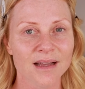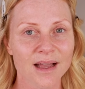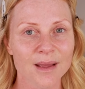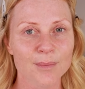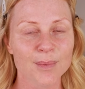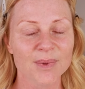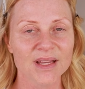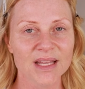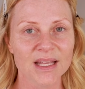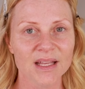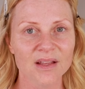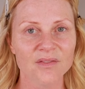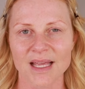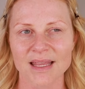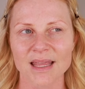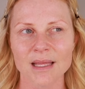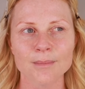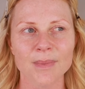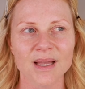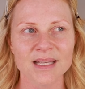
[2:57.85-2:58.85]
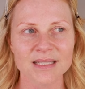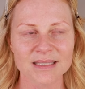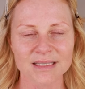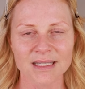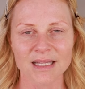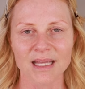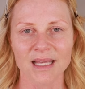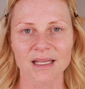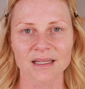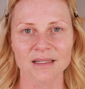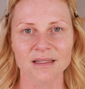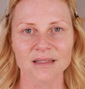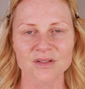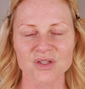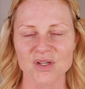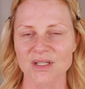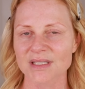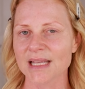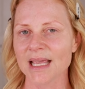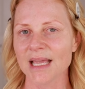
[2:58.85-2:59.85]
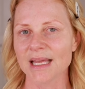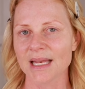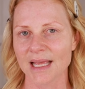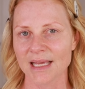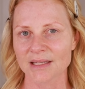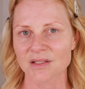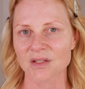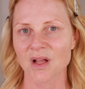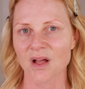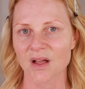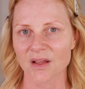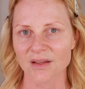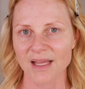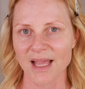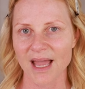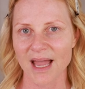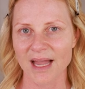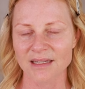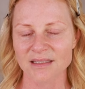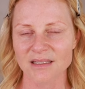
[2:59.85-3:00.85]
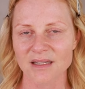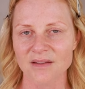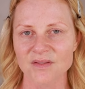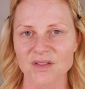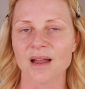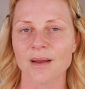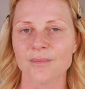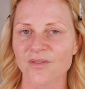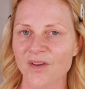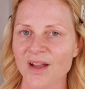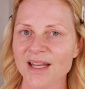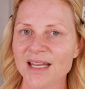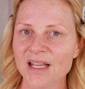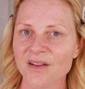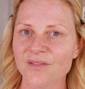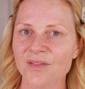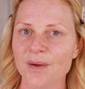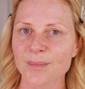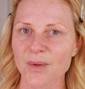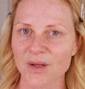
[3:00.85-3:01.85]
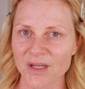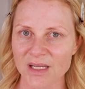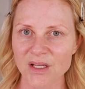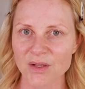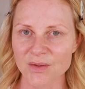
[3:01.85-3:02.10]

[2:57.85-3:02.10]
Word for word: I believe. I think my skin just can't handle all the actives. I'm finding if I'm going to